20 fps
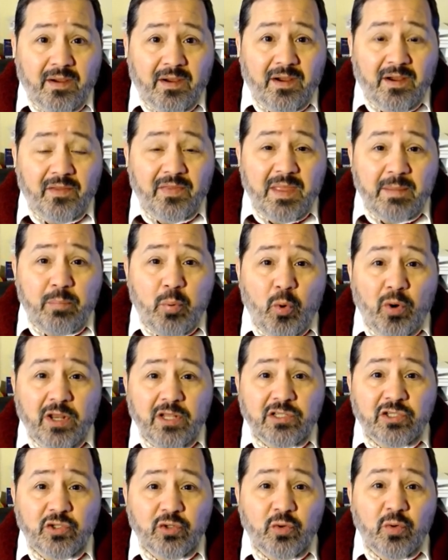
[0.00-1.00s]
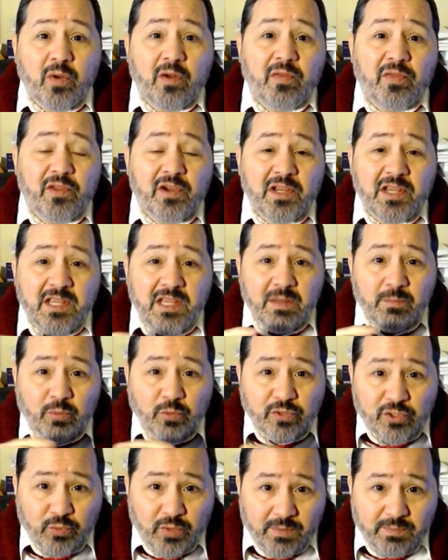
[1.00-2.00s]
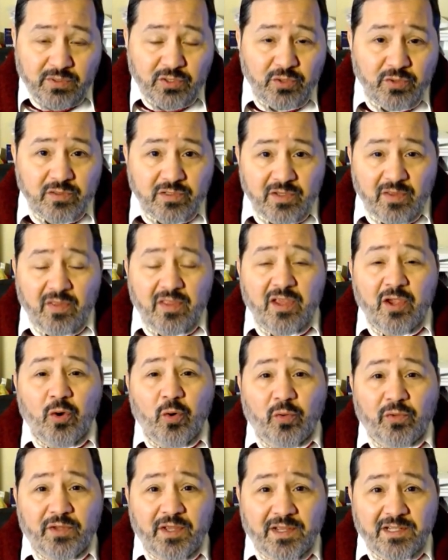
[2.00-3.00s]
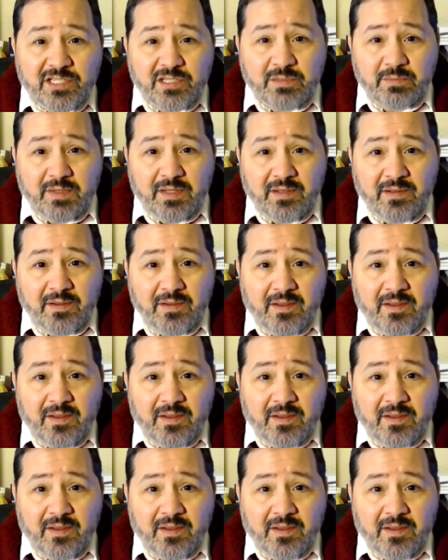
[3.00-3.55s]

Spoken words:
They pointed to the Hebrew scriptures, the Old Testament,